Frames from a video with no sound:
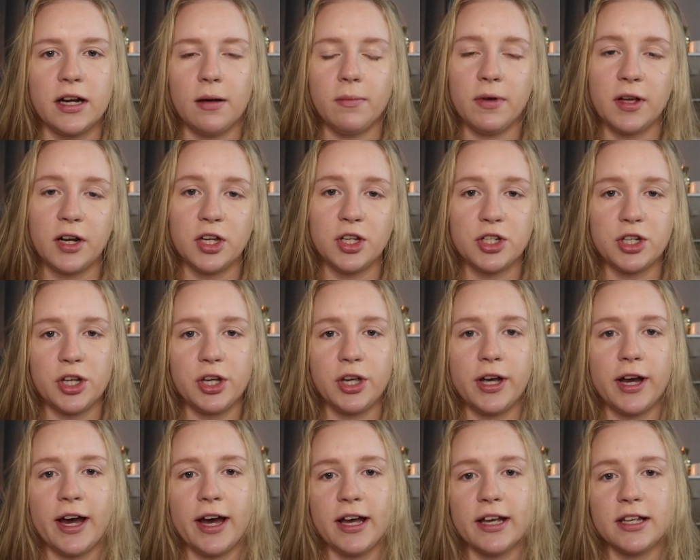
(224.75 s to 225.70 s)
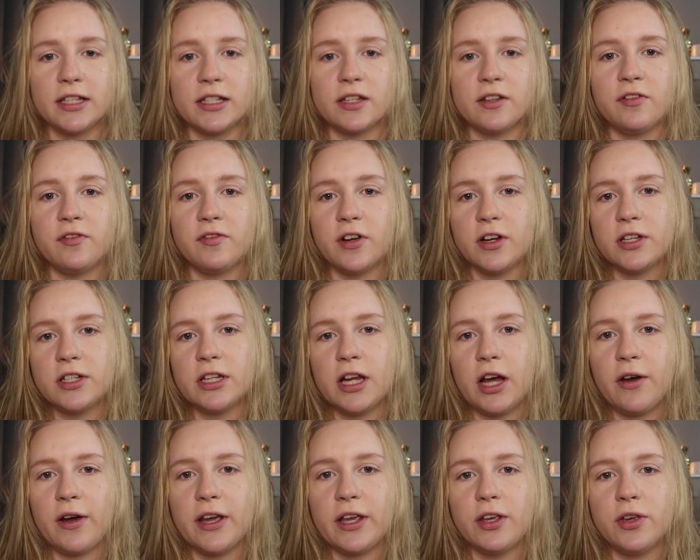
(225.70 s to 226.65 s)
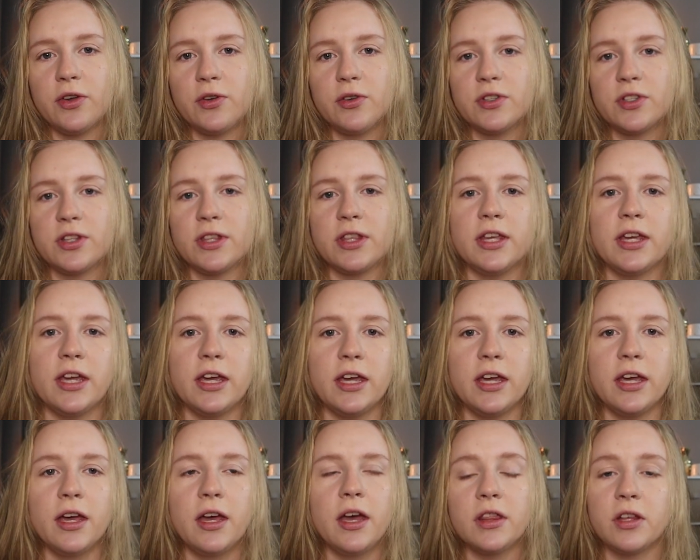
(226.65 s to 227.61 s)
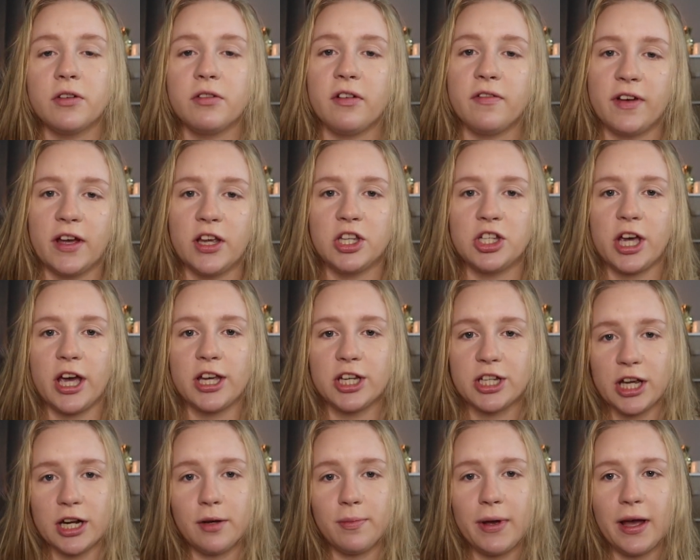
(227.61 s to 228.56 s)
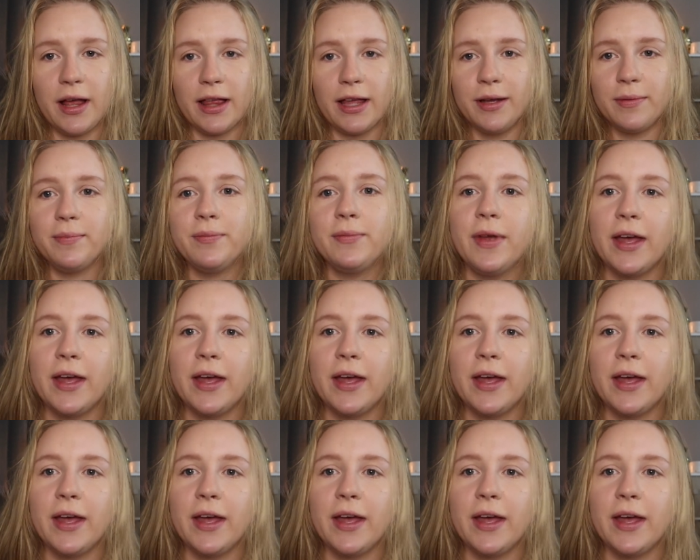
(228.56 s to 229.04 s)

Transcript: I'm gonna show you guys first how I use the Revenge eyeshadow palette.